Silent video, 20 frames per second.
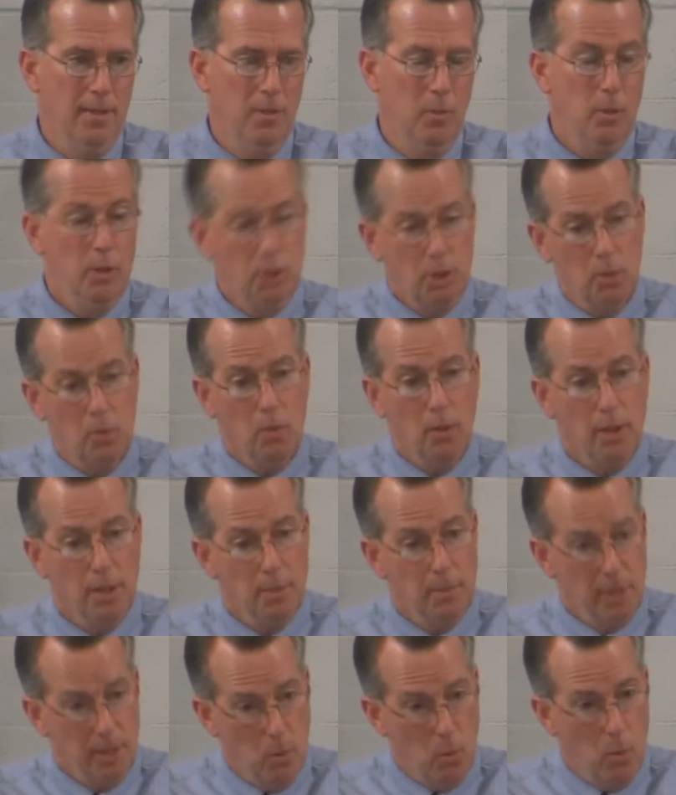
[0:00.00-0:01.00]
We should really
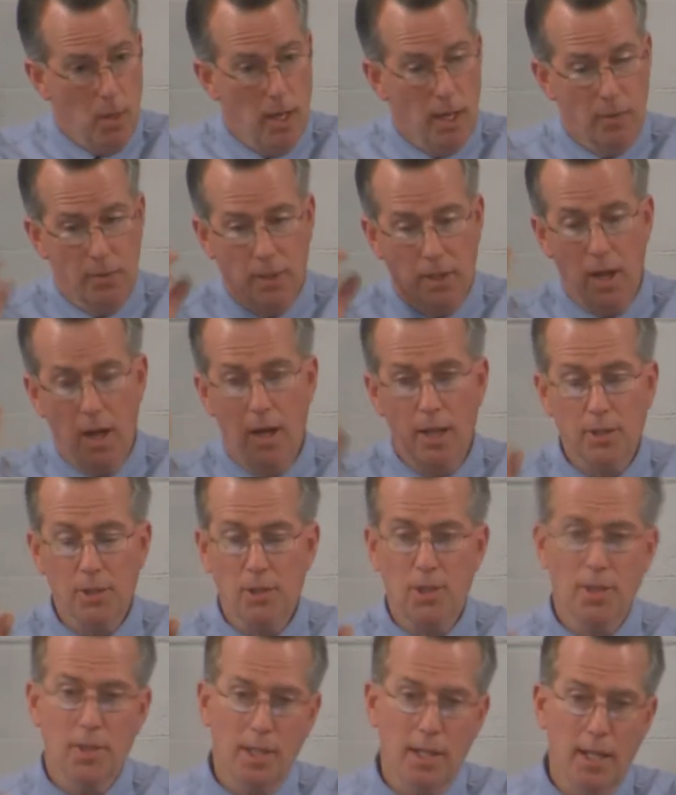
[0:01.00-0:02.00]
be aware of a
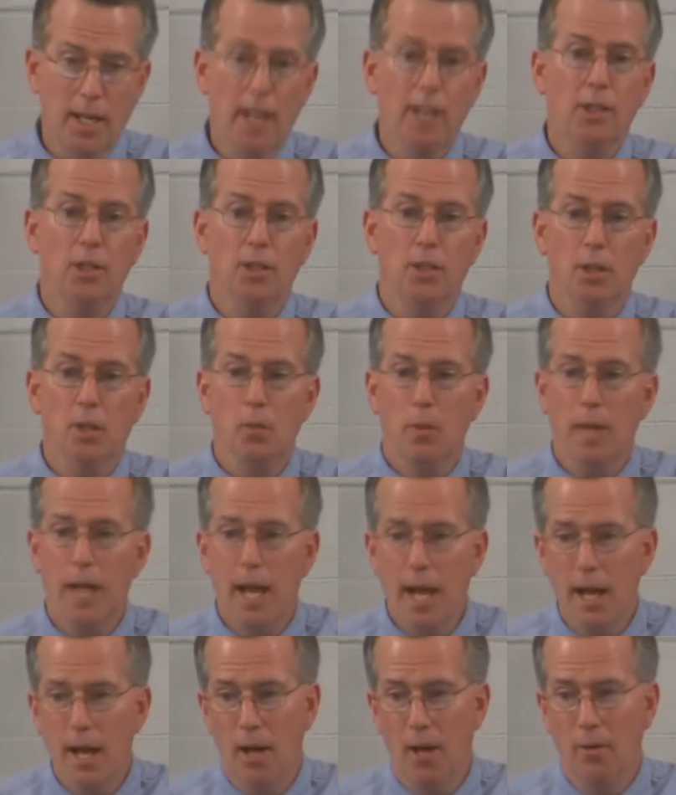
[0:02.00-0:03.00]
constant connection that we
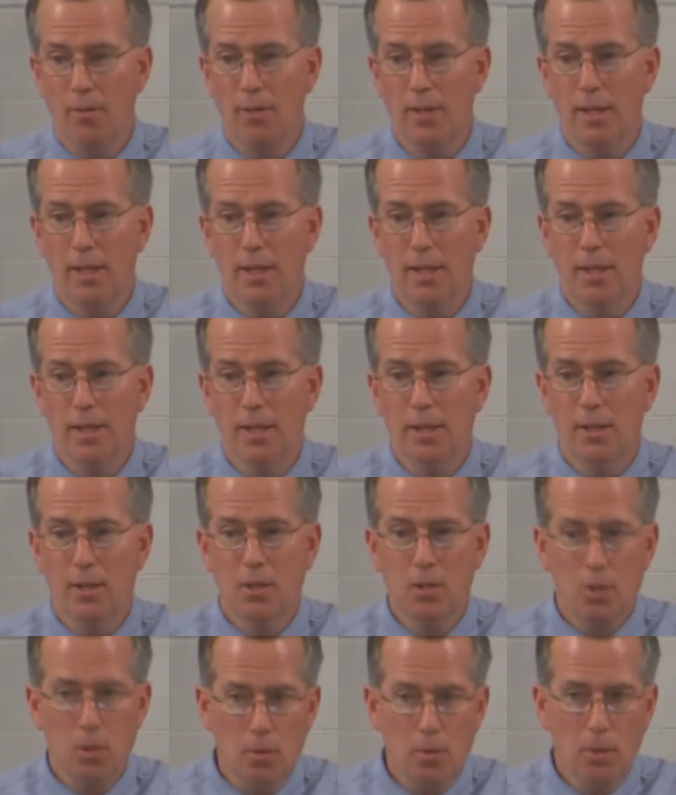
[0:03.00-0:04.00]
have
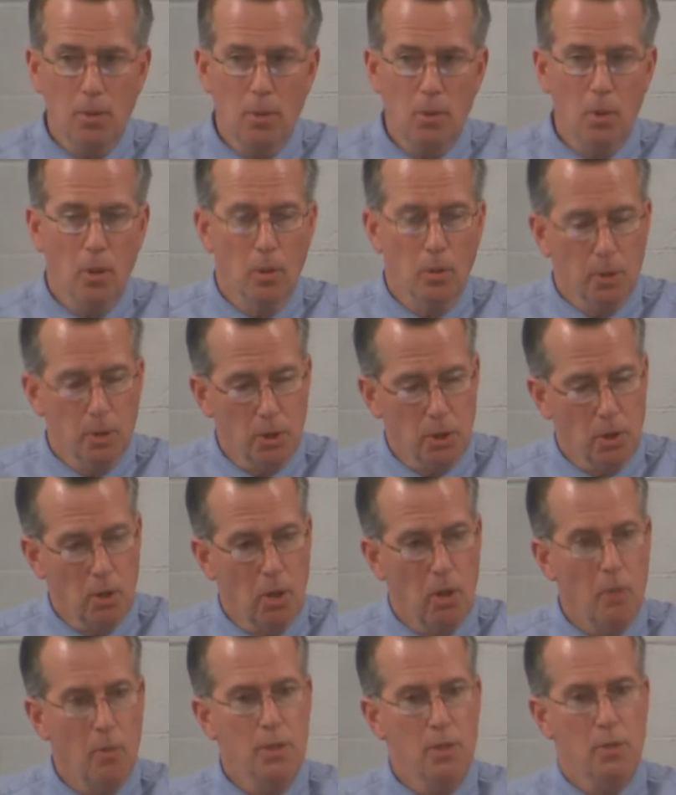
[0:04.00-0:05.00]
to the Lord. We should
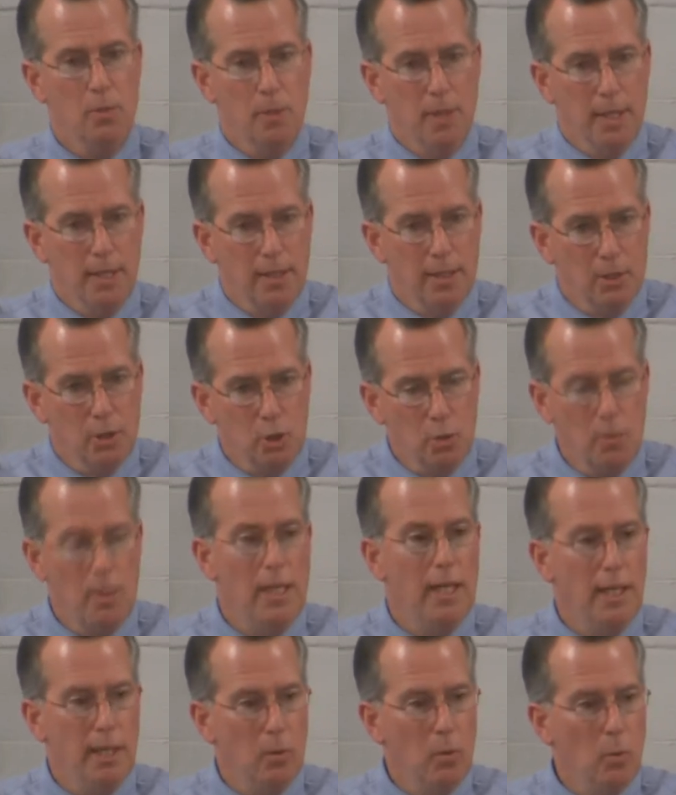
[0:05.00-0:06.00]
always be
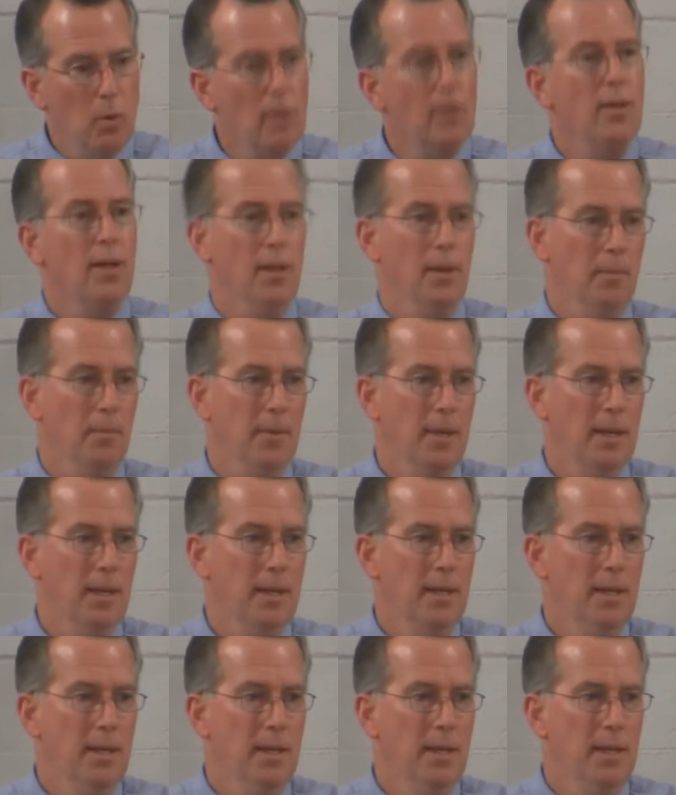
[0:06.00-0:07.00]
speaking with Him
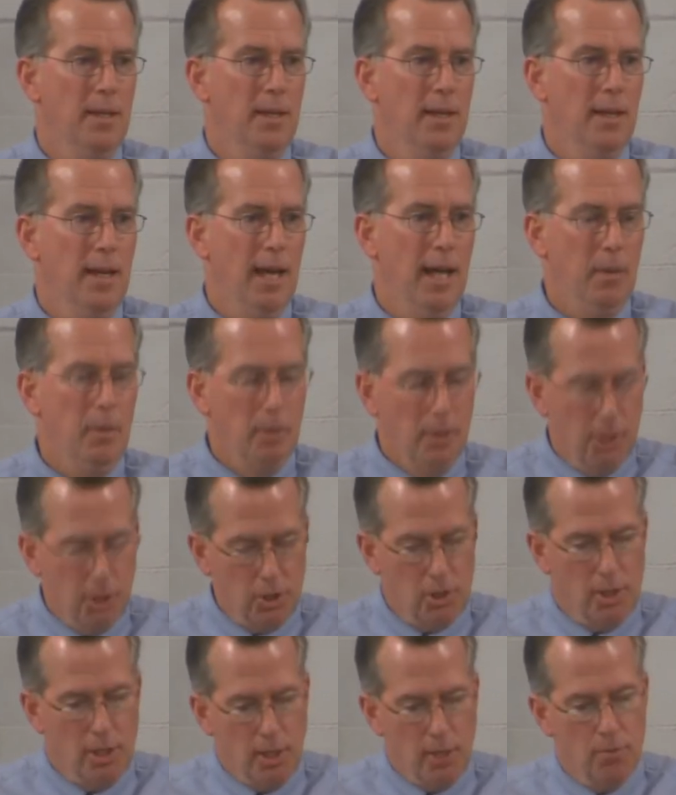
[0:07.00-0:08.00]
and
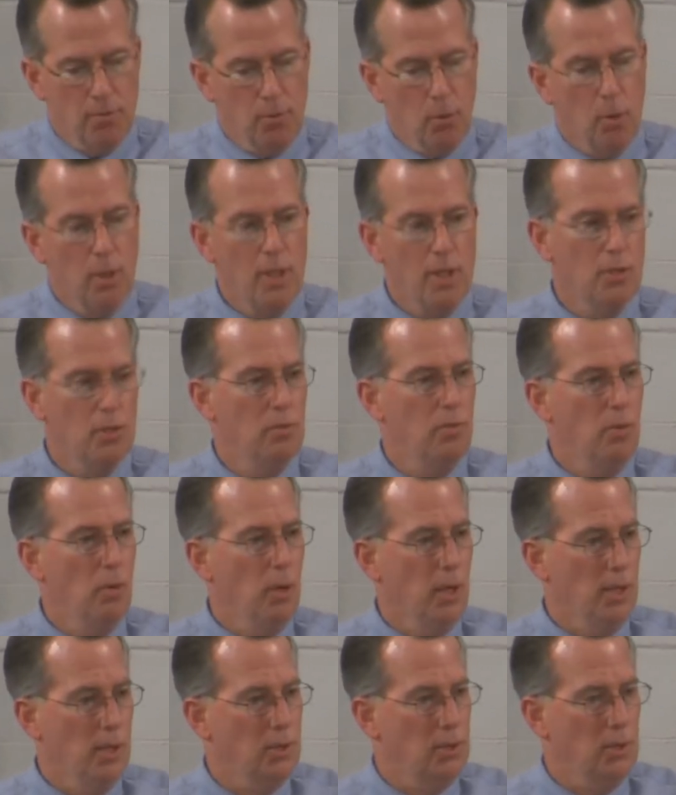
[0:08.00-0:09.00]
listening for His
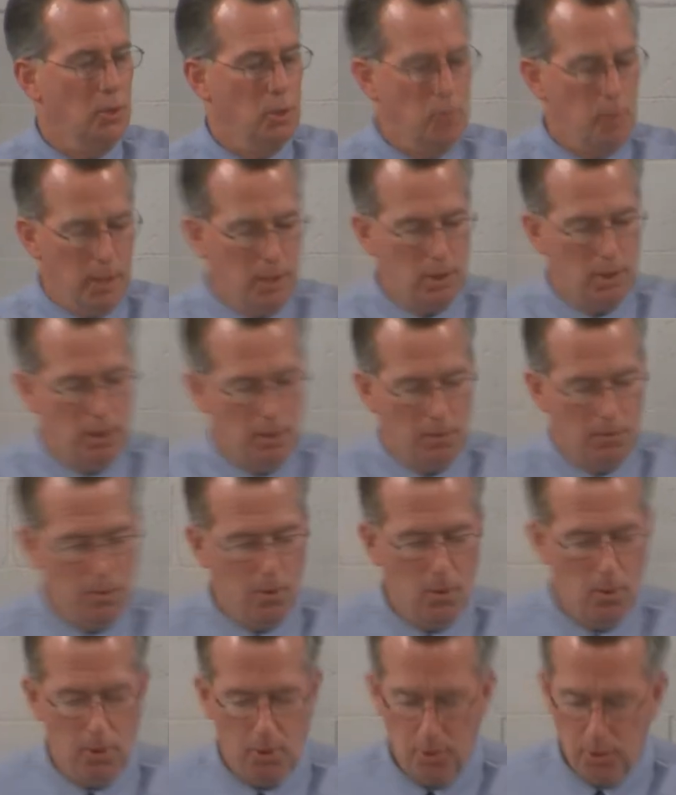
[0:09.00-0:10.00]
voice, especially, of
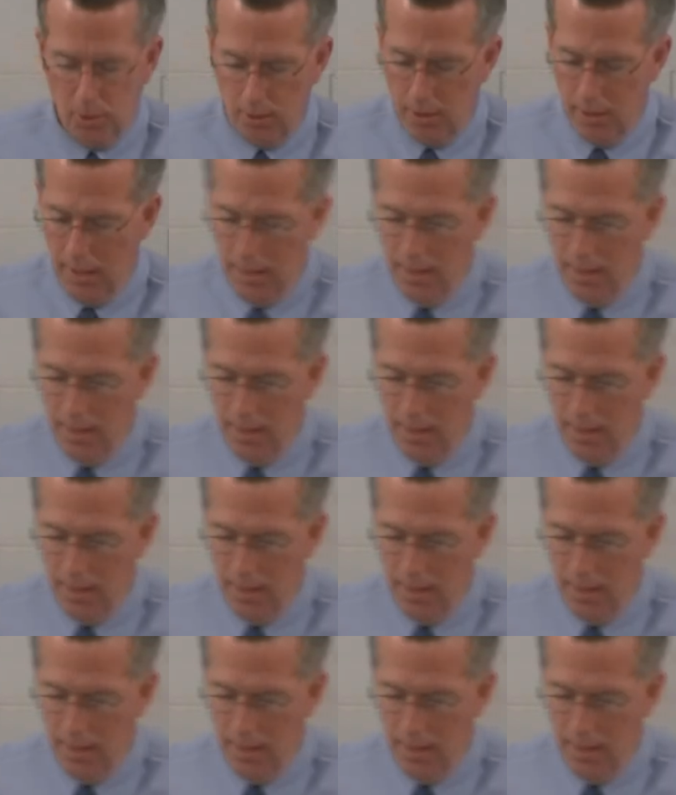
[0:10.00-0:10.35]
course,